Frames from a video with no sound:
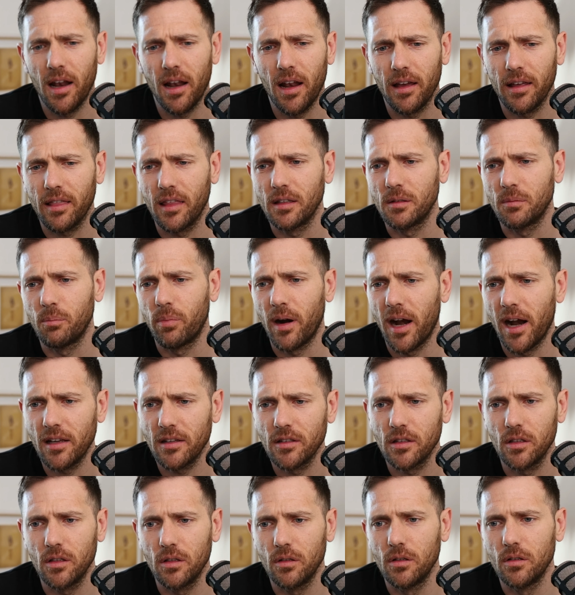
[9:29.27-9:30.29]
Like there's
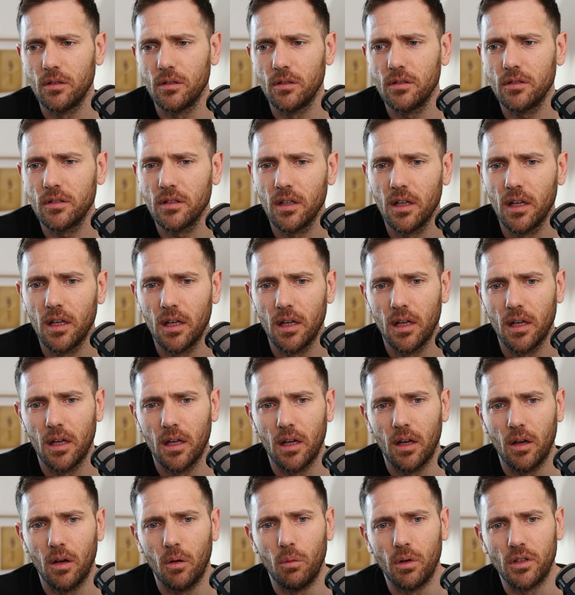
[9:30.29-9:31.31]
browser use,
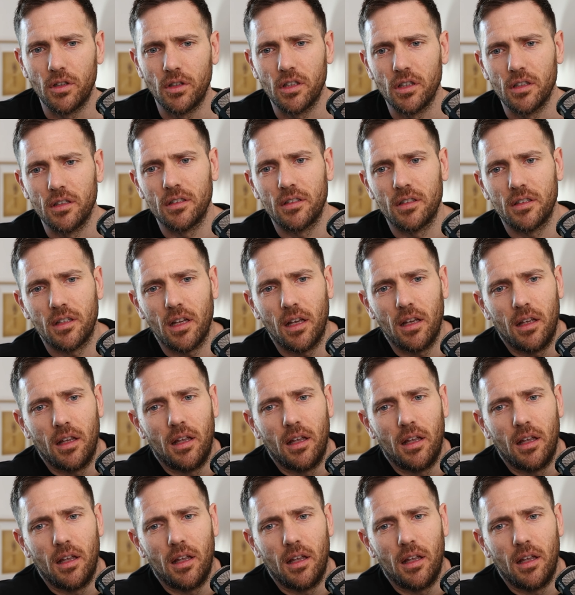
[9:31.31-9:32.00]
which is